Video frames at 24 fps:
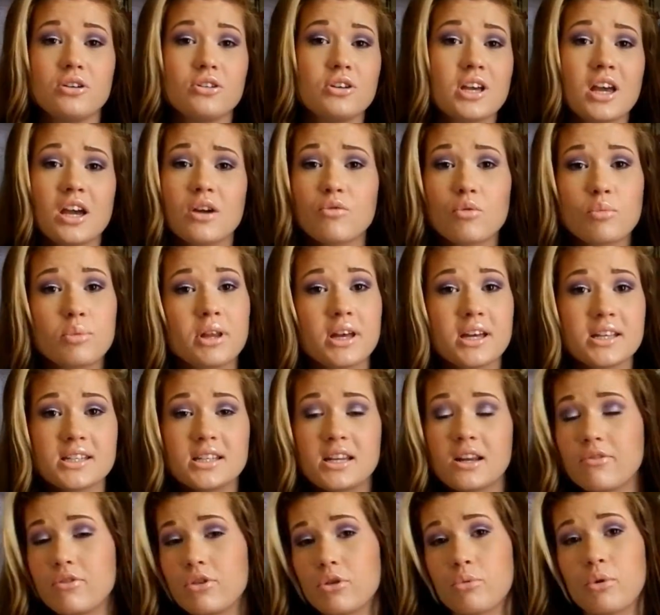You can replace
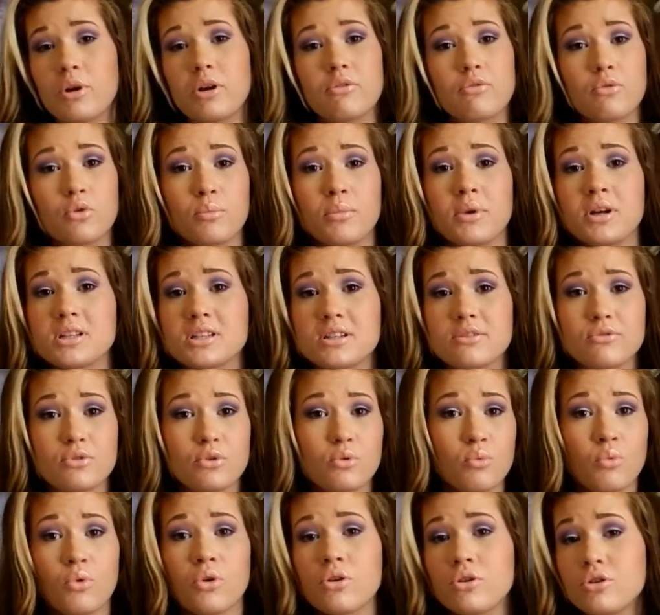it every 3 to 4 months if
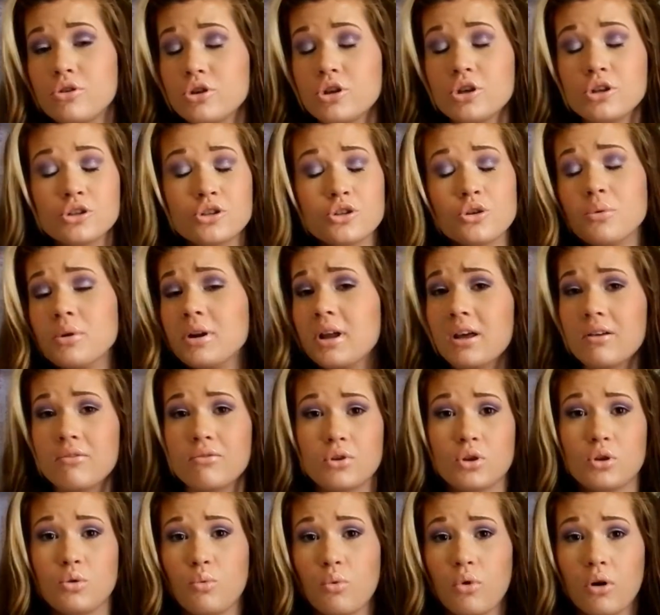you want. You can do whatever
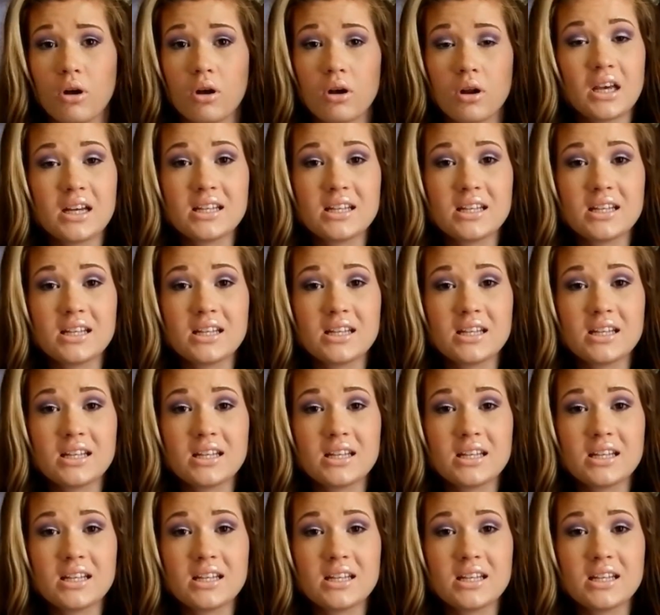you want.